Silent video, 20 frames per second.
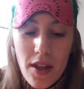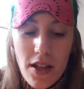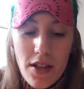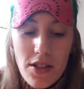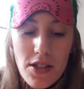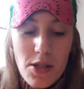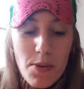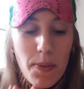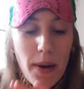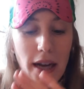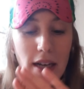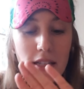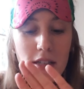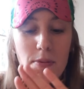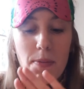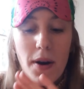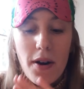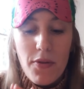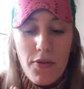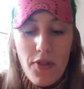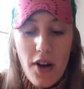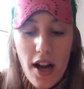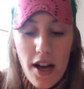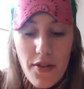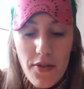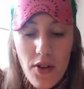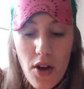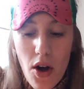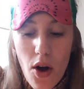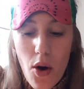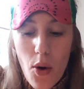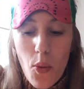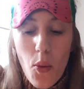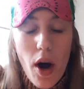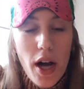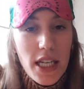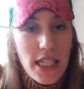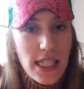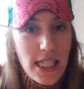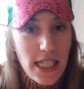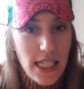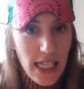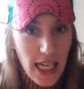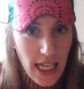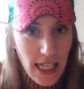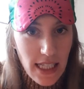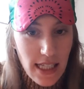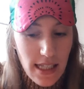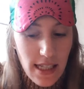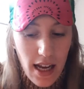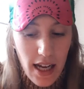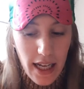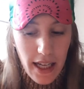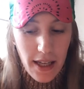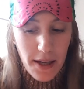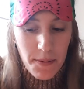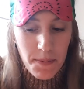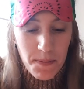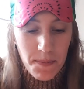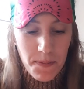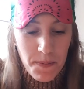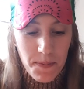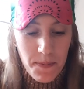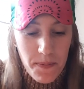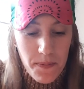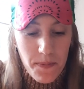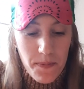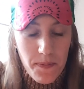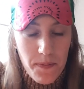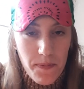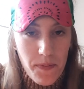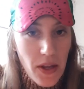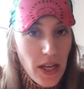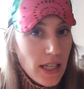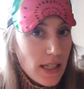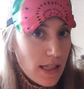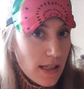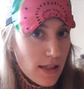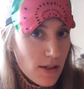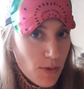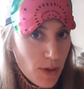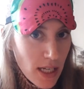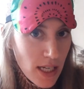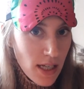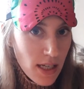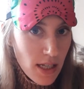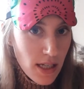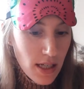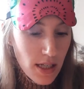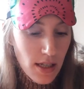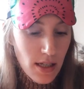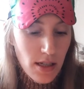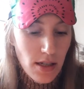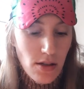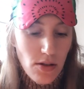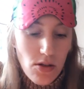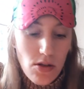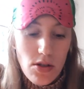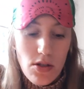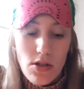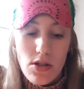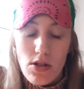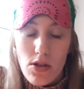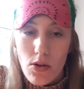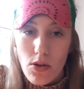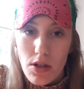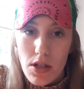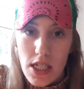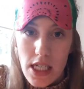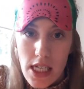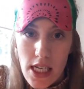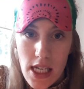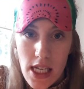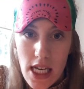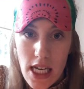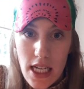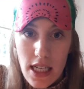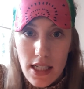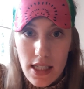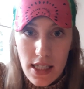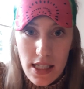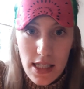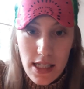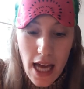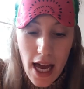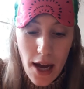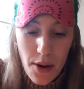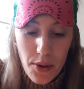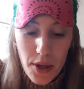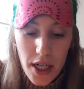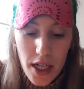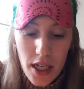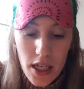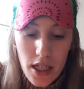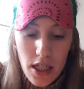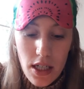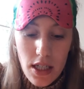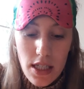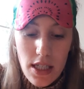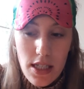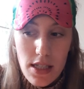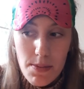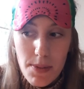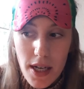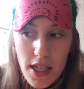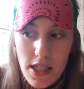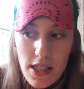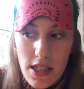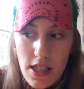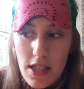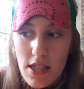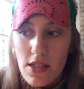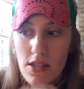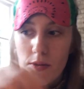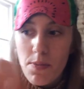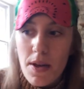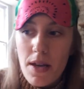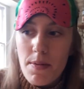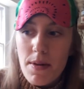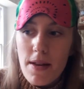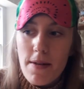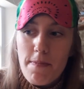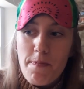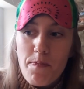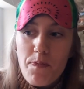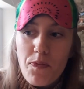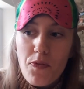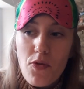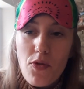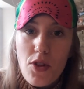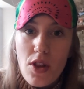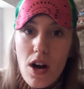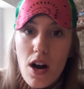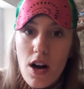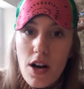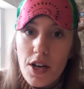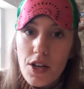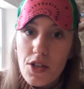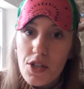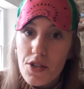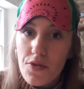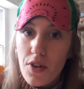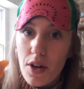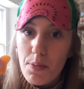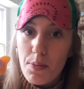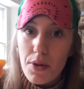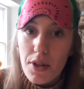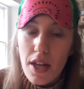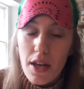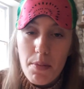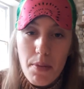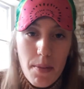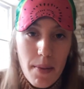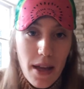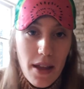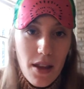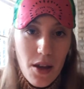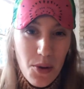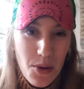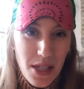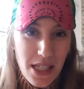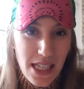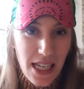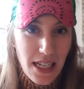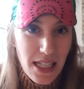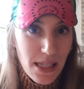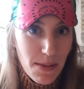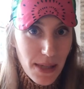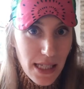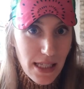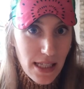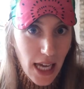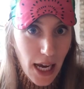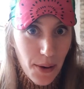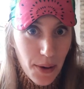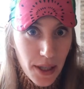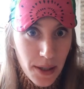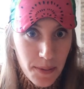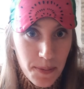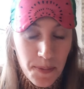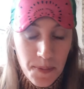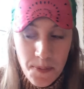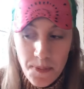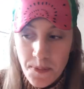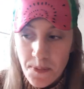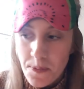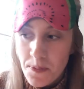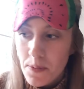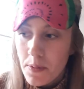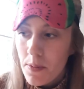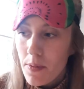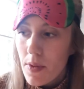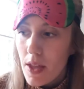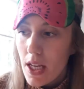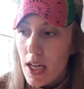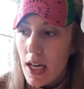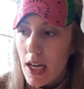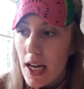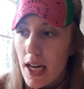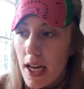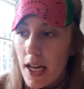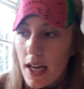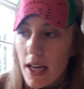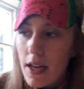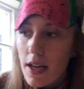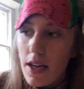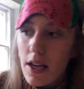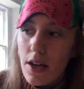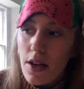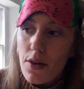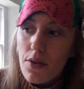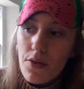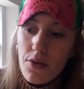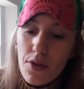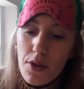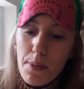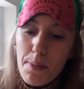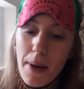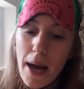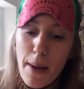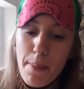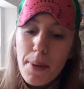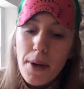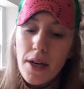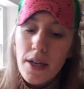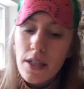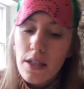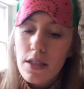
So back to part 5. What is the taste like? Is it sweet, salty, sour, spicy? So maybe for the orange, if I put that in my mouth, I would have said it's a bit sour. For the pepper,